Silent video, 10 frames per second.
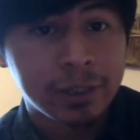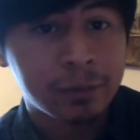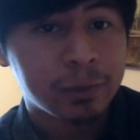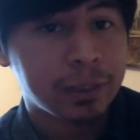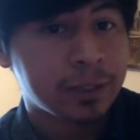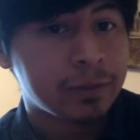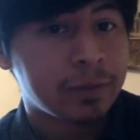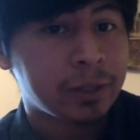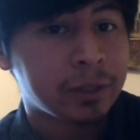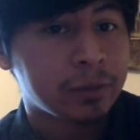and we get the
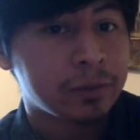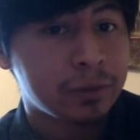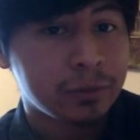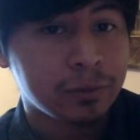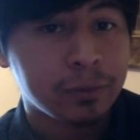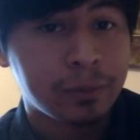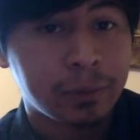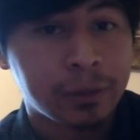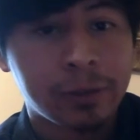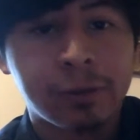value of
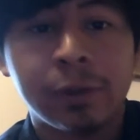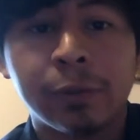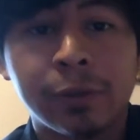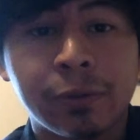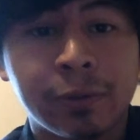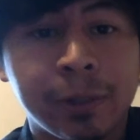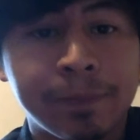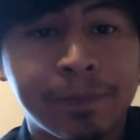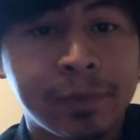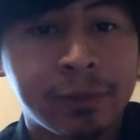2.313,
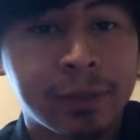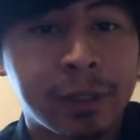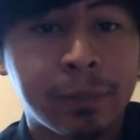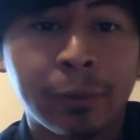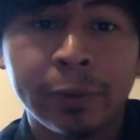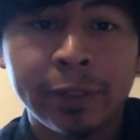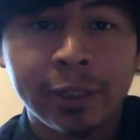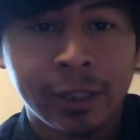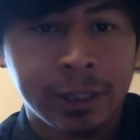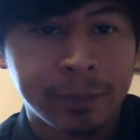and we got 0.9,
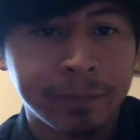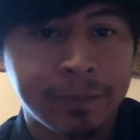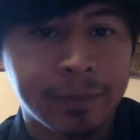and